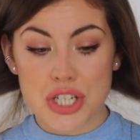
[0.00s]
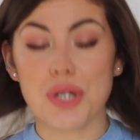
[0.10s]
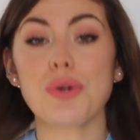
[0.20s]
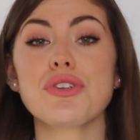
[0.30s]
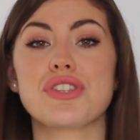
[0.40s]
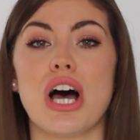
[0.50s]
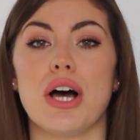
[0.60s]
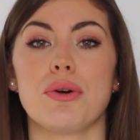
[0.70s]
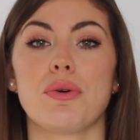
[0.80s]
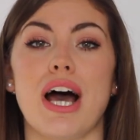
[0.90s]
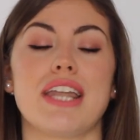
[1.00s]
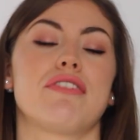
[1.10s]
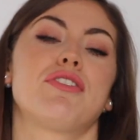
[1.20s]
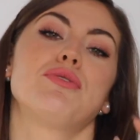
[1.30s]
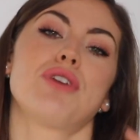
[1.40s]
She also, and
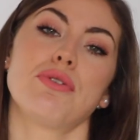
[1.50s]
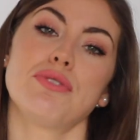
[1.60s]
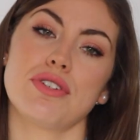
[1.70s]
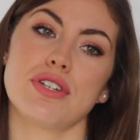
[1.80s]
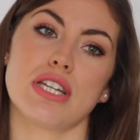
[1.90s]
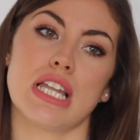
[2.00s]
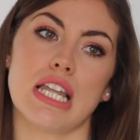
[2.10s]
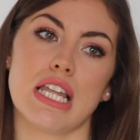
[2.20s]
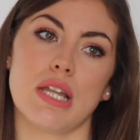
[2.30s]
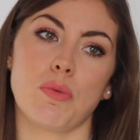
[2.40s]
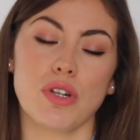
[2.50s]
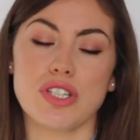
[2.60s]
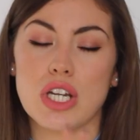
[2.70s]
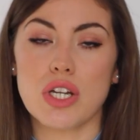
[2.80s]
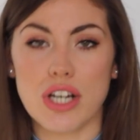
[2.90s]
if you don't want
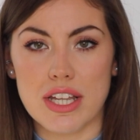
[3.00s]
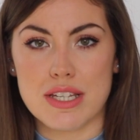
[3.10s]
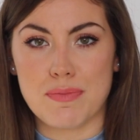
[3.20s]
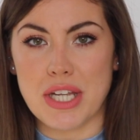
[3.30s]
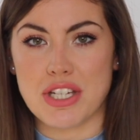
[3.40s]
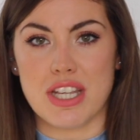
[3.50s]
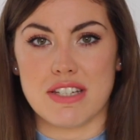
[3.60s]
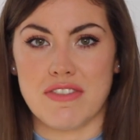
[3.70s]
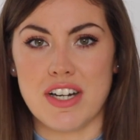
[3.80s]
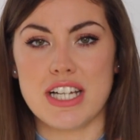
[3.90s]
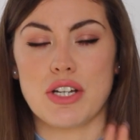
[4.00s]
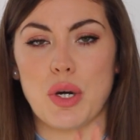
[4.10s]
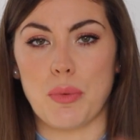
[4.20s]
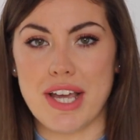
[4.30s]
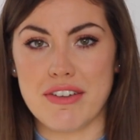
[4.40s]
to look at this picture, that's fine, look
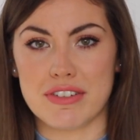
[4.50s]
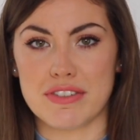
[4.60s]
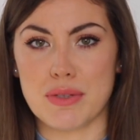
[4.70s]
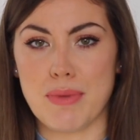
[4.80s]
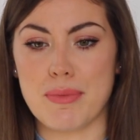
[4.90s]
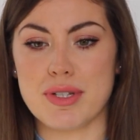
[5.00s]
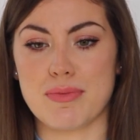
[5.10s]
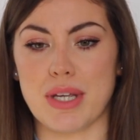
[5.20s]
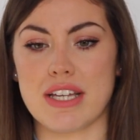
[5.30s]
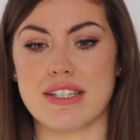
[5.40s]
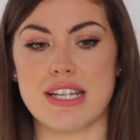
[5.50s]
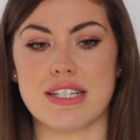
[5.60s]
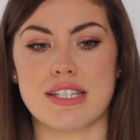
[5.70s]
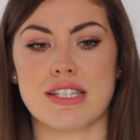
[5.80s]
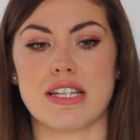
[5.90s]
away for a few moments because
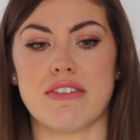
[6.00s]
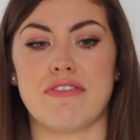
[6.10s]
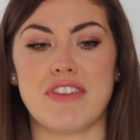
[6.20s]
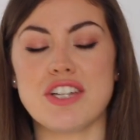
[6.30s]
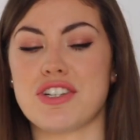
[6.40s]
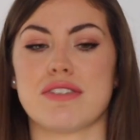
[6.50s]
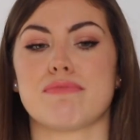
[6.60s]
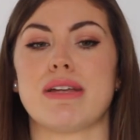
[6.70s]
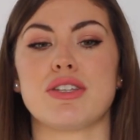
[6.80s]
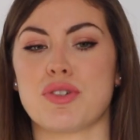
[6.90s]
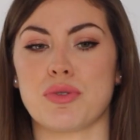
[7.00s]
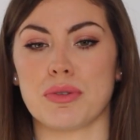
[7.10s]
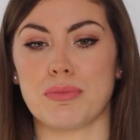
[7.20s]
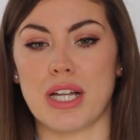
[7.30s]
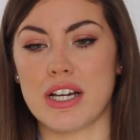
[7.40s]
it features menstrual
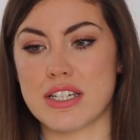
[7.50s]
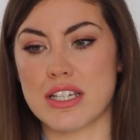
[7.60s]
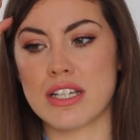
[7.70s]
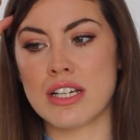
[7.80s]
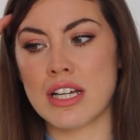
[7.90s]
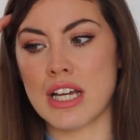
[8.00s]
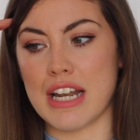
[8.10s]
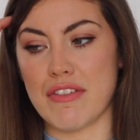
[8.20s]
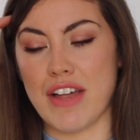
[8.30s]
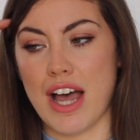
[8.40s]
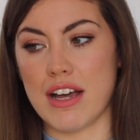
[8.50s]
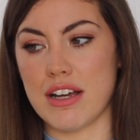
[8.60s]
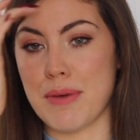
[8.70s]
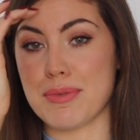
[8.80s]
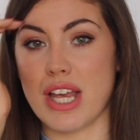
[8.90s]
blood, and if that
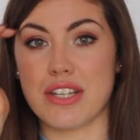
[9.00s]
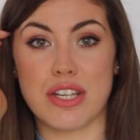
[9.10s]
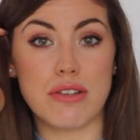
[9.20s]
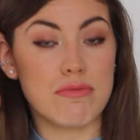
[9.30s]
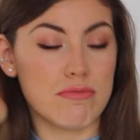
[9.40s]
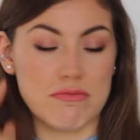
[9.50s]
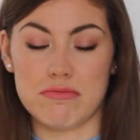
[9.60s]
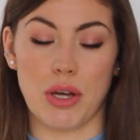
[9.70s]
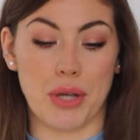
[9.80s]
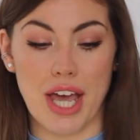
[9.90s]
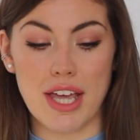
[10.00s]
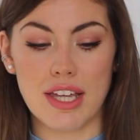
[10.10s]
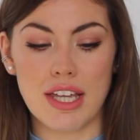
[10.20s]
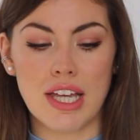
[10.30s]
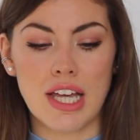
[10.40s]
upsets you, okay,